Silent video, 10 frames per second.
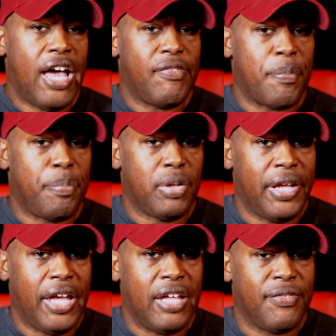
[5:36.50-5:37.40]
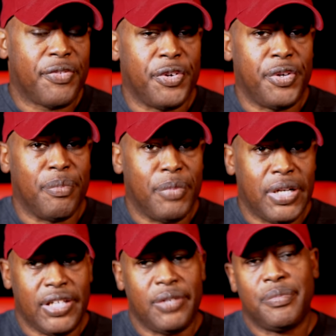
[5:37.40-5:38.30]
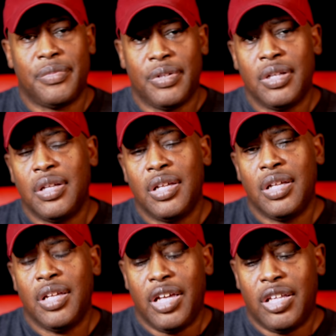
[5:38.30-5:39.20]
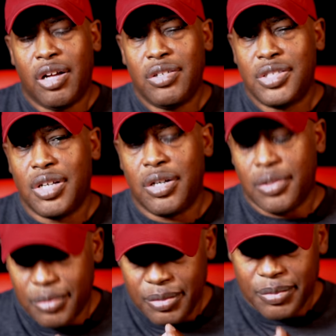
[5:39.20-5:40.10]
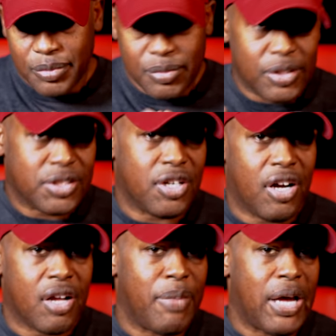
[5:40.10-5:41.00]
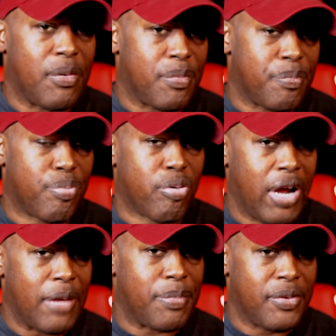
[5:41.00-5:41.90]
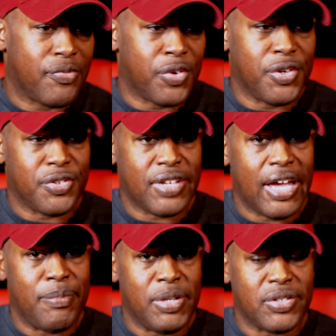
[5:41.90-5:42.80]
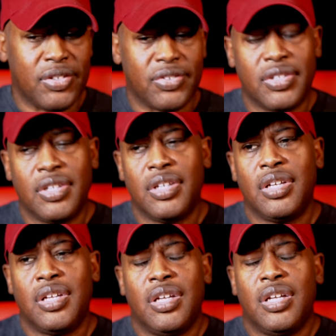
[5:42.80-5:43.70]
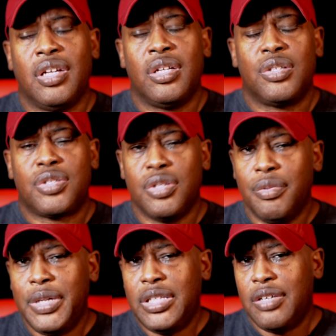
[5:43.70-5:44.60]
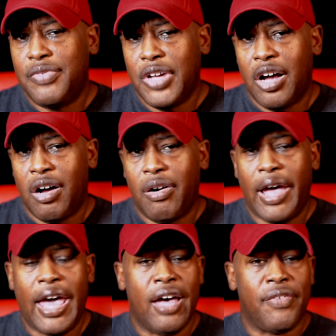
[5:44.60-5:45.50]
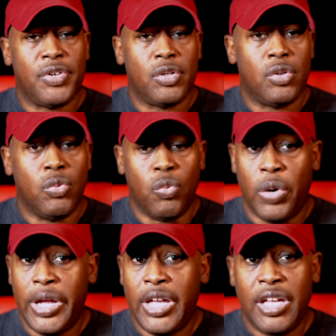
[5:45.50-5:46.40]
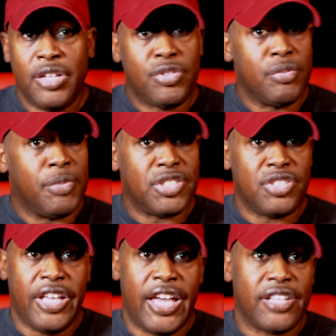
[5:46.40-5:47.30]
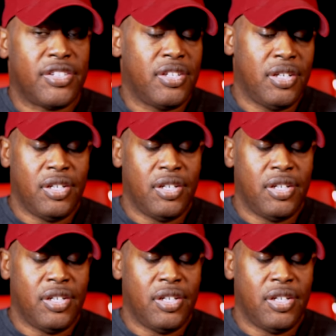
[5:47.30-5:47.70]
have a plan for your money. And also, let's talk about prep for your side business. Too many of y'all have way too much debt.